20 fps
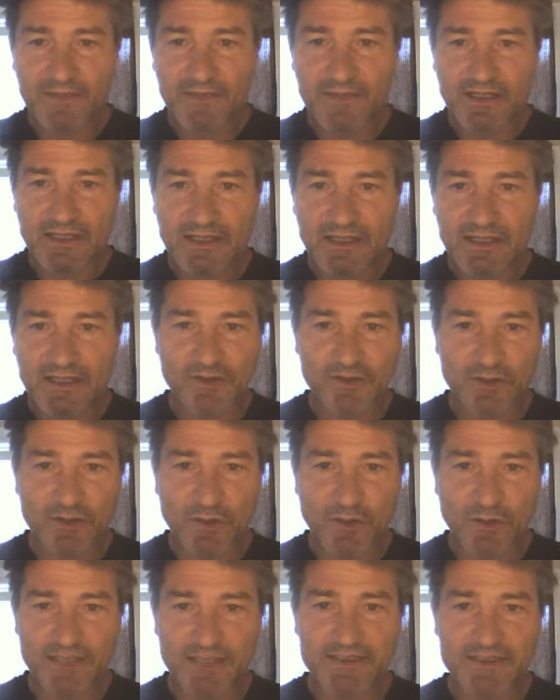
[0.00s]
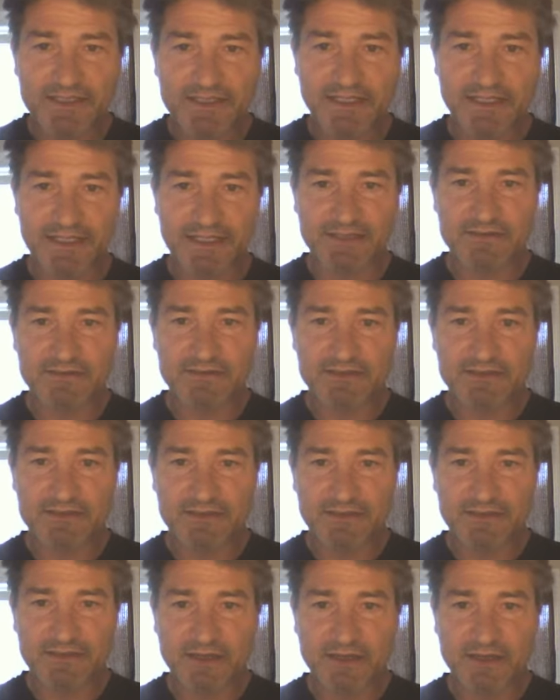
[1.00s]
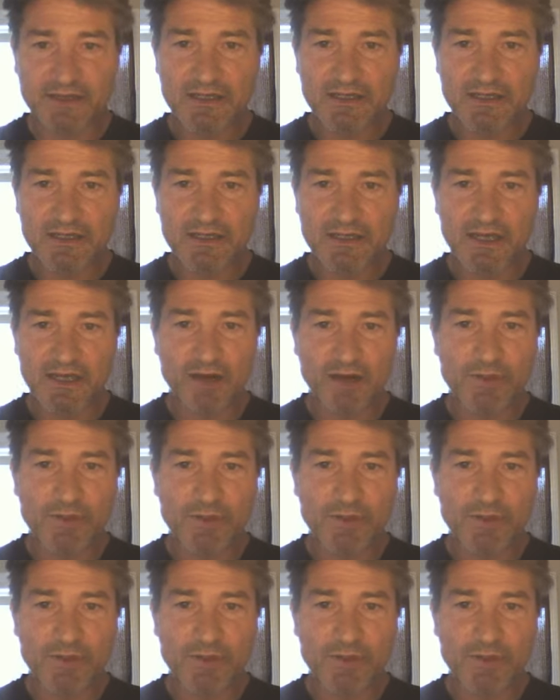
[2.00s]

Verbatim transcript: Now the question is, are